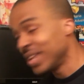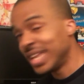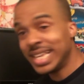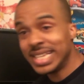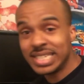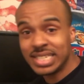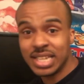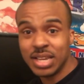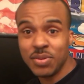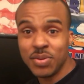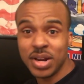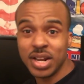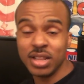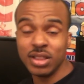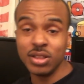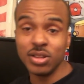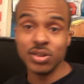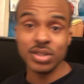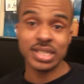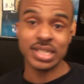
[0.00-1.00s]
let's see what it
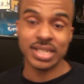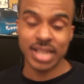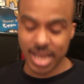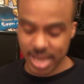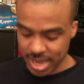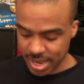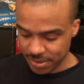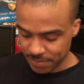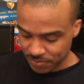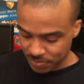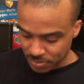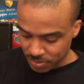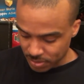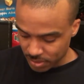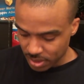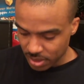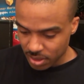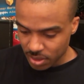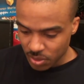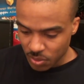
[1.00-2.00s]
looks like
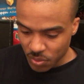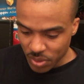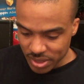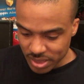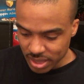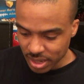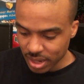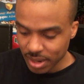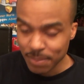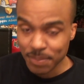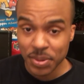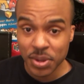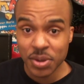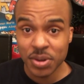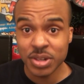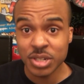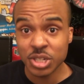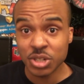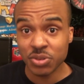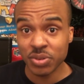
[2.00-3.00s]
with the
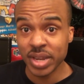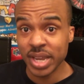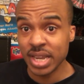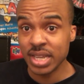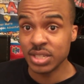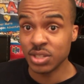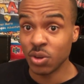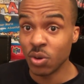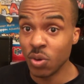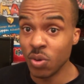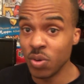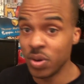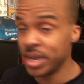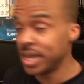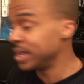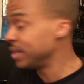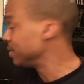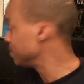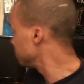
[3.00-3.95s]
computer screens on.